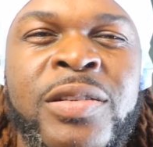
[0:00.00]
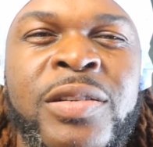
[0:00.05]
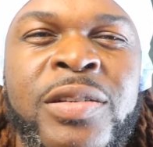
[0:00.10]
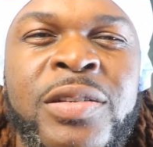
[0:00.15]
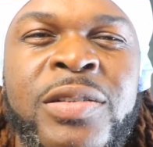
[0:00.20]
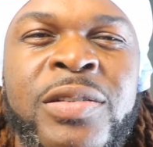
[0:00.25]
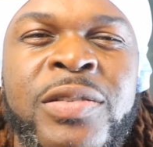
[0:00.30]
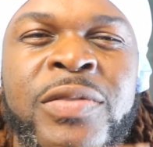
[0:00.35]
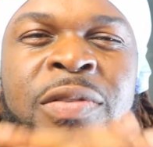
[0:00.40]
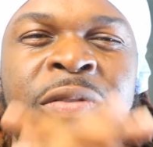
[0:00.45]

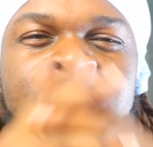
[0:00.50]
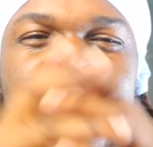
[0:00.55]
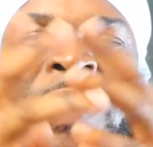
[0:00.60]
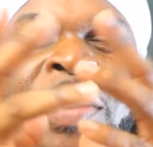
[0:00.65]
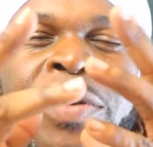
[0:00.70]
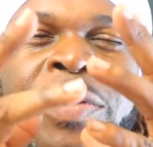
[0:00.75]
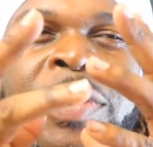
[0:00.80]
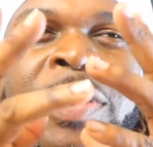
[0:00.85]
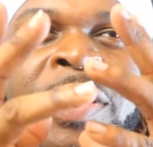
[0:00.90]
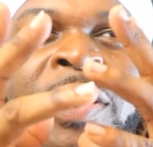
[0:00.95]
She's
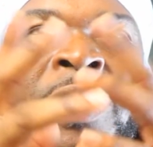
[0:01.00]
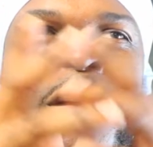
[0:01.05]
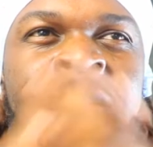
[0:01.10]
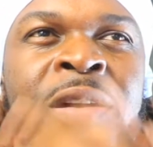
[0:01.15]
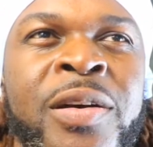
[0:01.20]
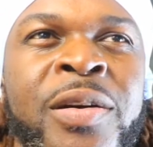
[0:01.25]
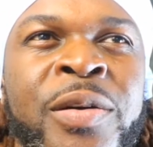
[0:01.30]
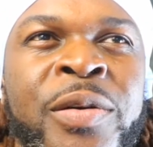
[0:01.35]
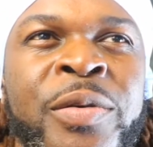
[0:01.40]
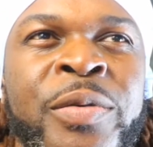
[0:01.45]
very
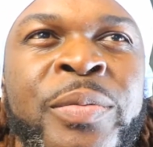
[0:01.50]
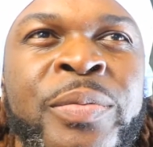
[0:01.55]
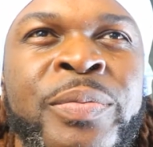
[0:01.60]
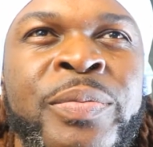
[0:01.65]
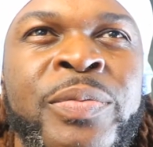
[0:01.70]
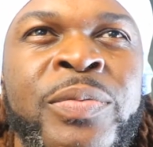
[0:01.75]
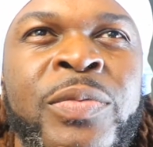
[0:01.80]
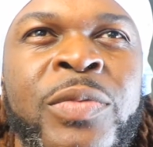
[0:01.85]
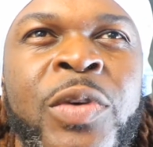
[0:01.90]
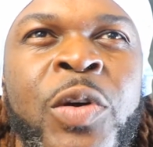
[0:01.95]

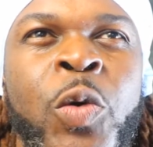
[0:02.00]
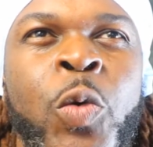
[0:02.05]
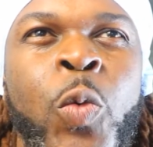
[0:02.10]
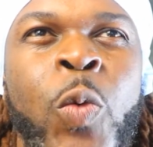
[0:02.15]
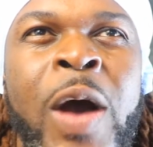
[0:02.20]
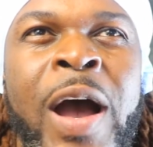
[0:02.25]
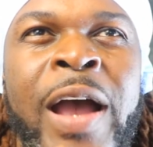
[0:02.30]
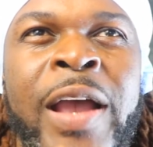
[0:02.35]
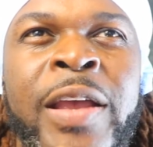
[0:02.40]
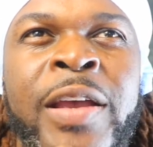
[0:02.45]

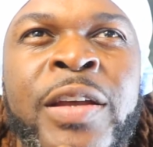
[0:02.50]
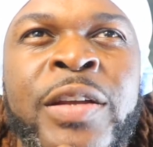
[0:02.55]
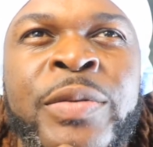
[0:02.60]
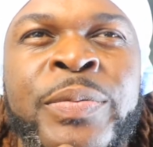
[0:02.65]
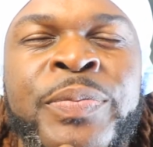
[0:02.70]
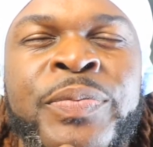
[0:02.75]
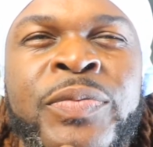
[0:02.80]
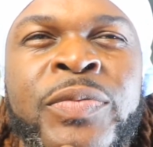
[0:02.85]
quiet,